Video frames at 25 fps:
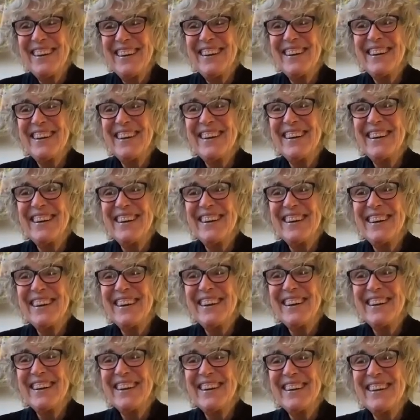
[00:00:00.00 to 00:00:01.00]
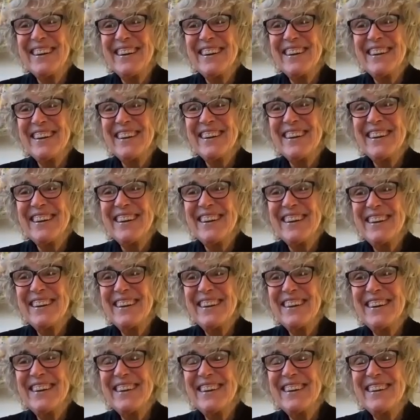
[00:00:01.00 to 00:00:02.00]

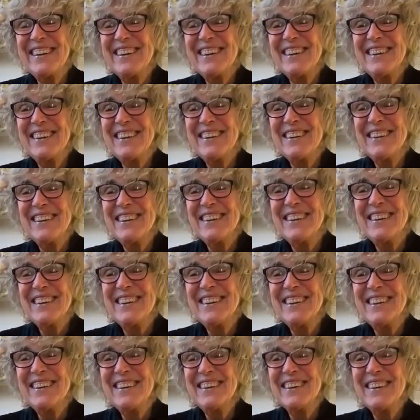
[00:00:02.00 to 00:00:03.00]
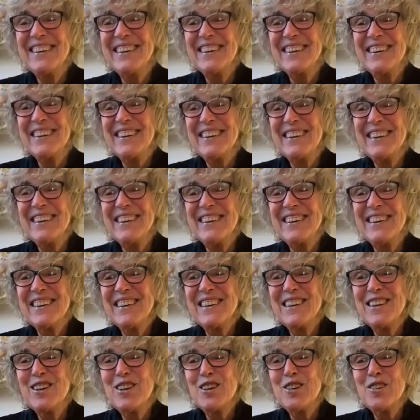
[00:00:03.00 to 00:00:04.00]

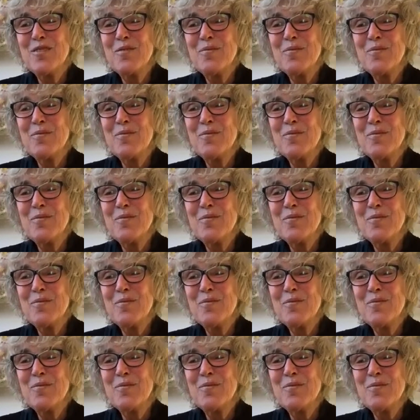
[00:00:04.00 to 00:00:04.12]
This person isn't speaking.